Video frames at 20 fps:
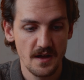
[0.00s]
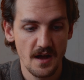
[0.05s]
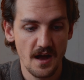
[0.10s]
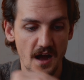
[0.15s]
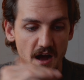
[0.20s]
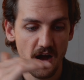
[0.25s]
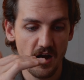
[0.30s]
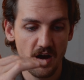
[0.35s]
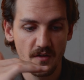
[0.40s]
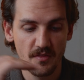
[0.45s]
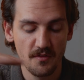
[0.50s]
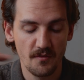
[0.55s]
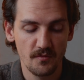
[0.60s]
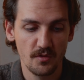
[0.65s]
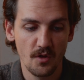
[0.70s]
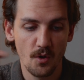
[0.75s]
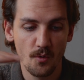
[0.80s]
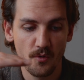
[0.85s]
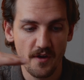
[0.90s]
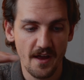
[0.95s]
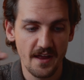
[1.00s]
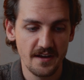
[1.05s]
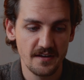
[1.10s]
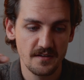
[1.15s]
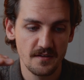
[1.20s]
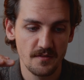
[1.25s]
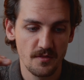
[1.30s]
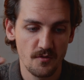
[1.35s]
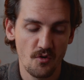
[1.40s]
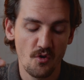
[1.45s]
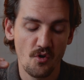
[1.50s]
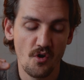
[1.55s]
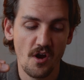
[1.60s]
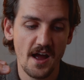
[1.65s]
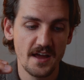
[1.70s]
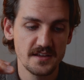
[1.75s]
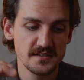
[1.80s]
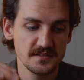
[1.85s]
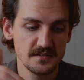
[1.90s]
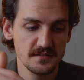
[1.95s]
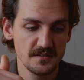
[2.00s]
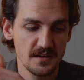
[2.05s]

on the lower end of the horizon.